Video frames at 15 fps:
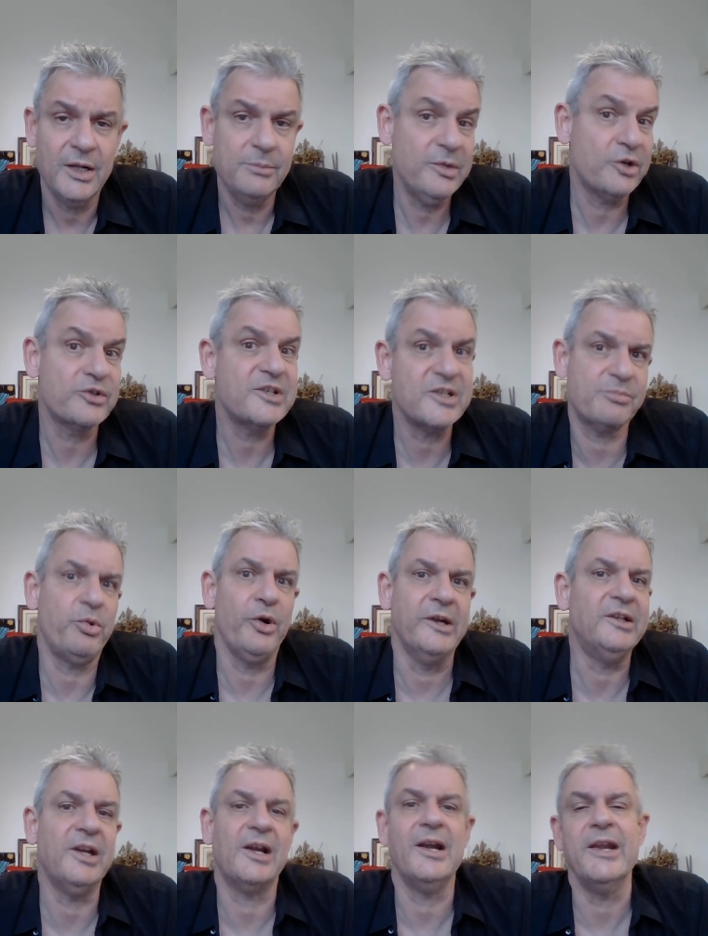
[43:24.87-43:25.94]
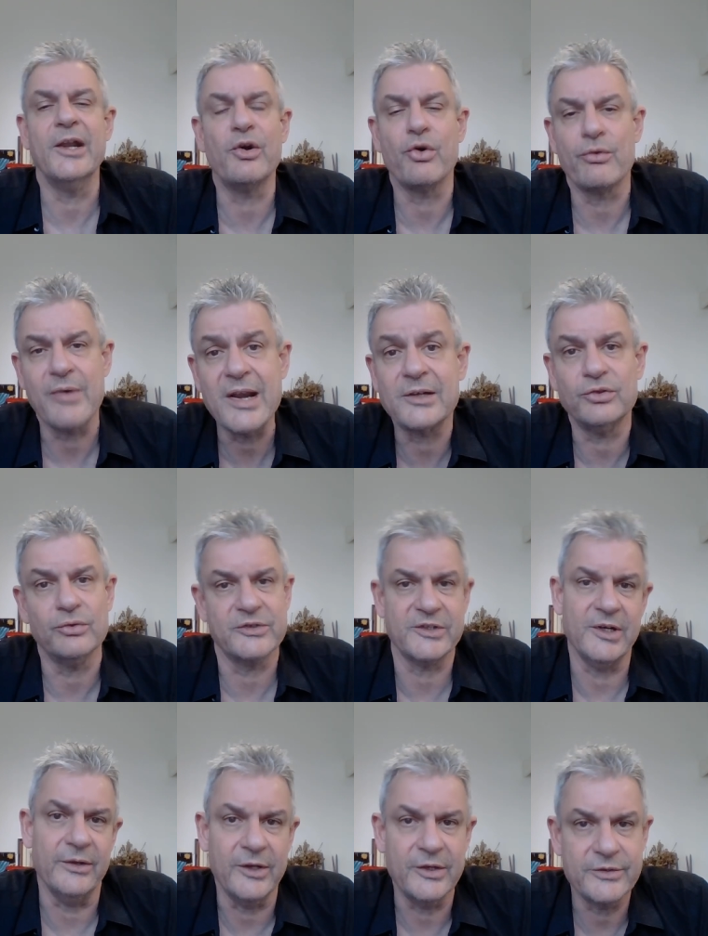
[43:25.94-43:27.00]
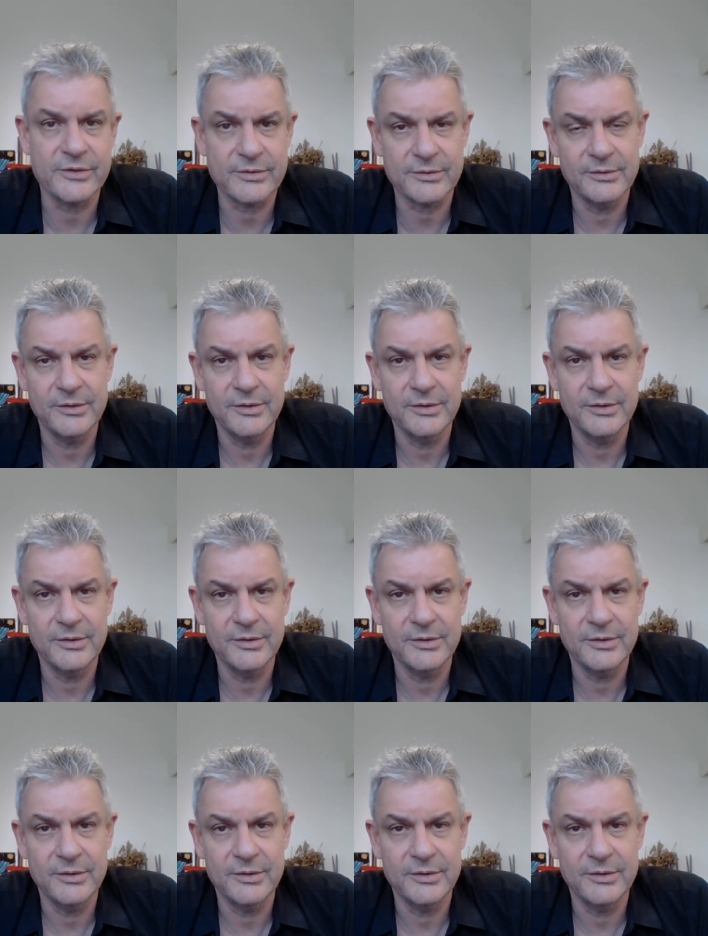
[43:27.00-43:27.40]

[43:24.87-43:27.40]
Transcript: because it's politically incorrect to say this.